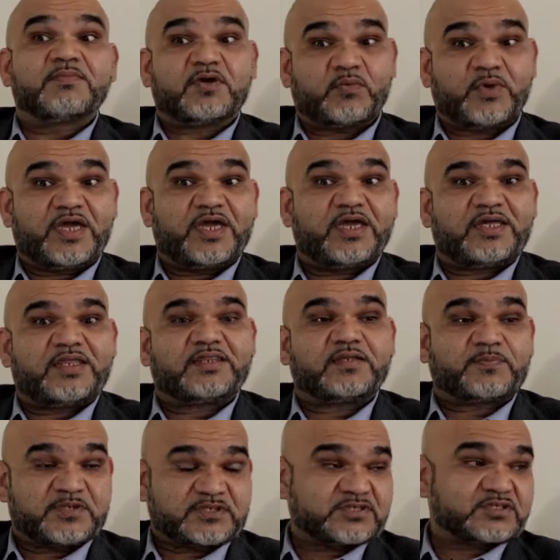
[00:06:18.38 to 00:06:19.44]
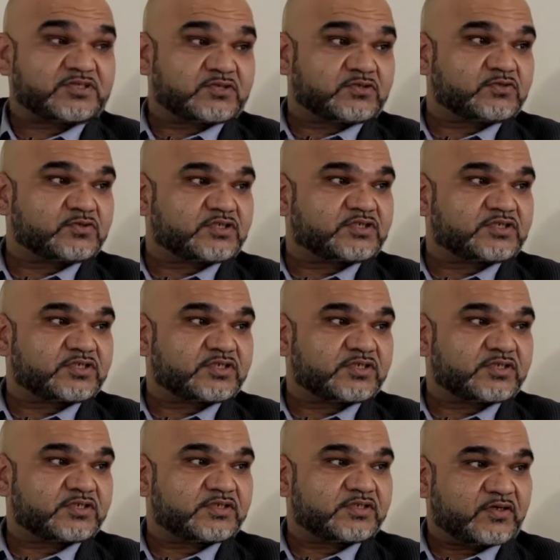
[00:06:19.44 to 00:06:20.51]
But where the purchaser chooses
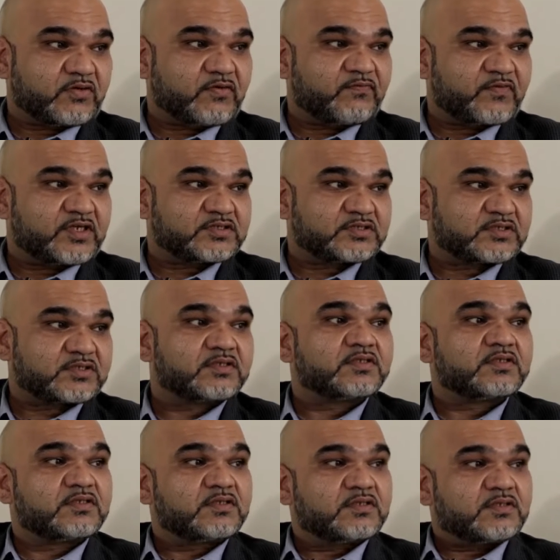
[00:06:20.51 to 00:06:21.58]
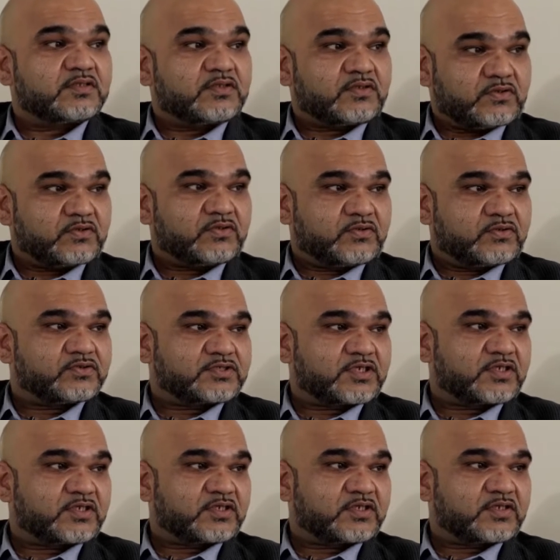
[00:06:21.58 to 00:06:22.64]
the conveyancer, you
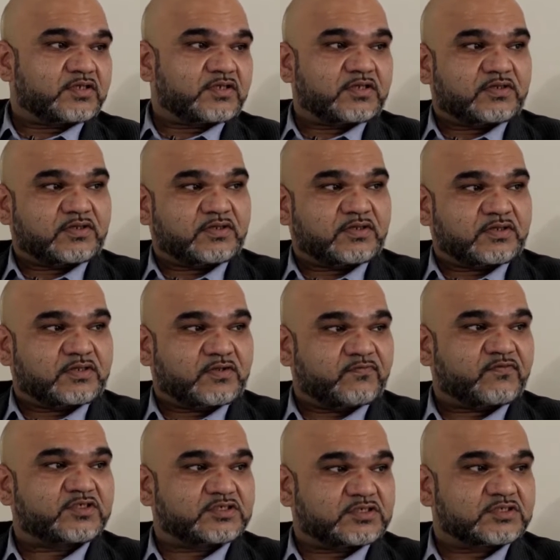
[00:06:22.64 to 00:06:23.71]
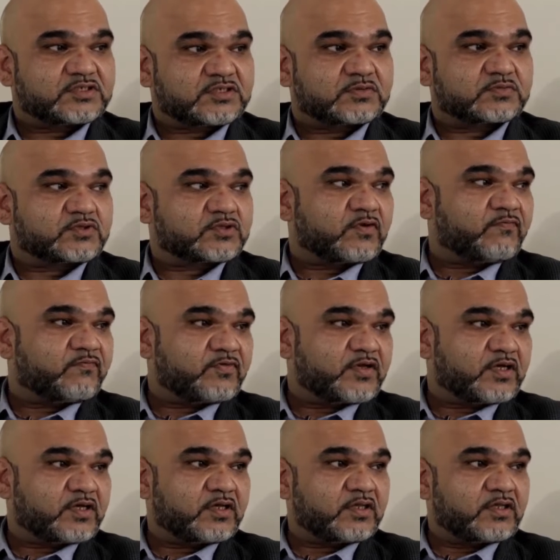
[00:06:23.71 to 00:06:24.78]
see the difference in terms of
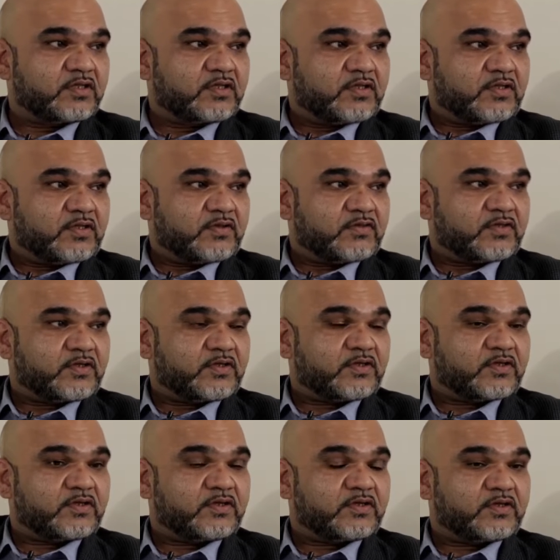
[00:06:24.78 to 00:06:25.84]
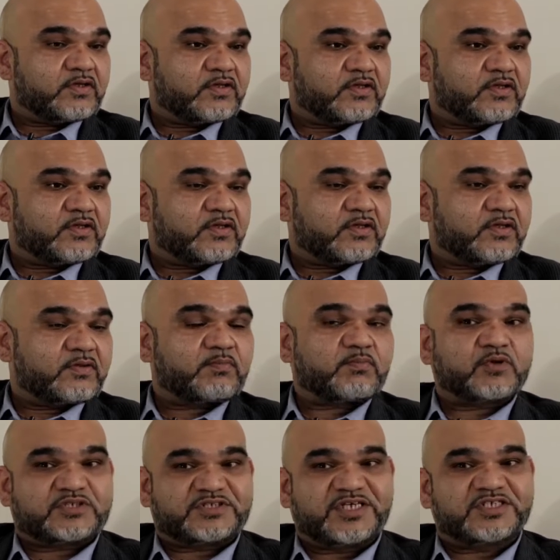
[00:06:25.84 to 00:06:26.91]
the
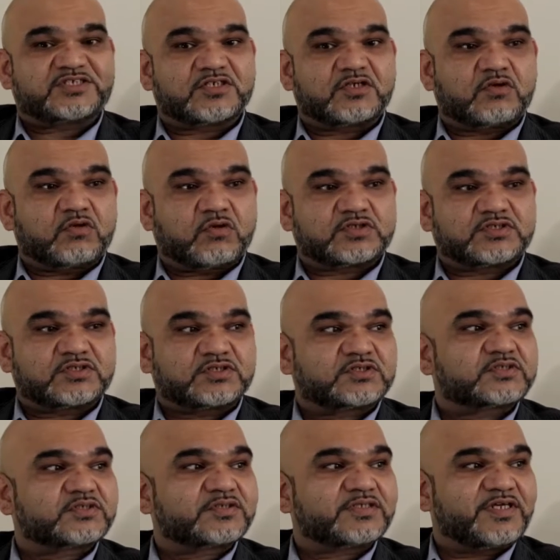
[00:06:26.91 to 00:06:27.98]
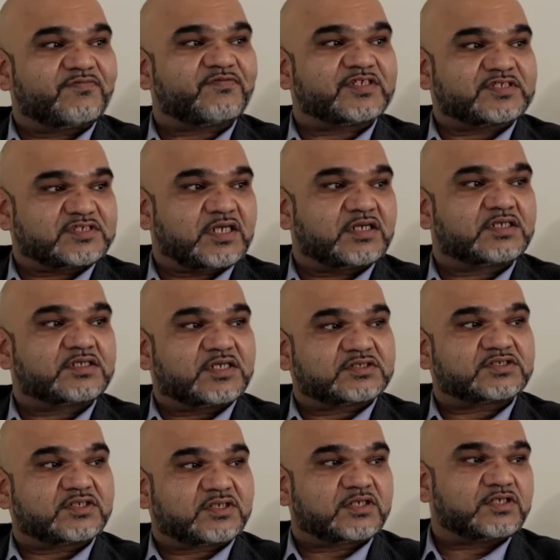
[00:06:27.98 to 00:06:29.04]
potential losses if the seller
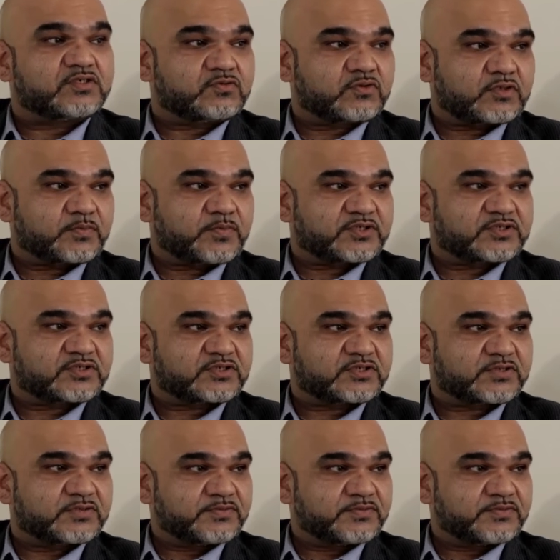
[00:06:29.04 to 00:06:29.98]
does agree to the purchaser.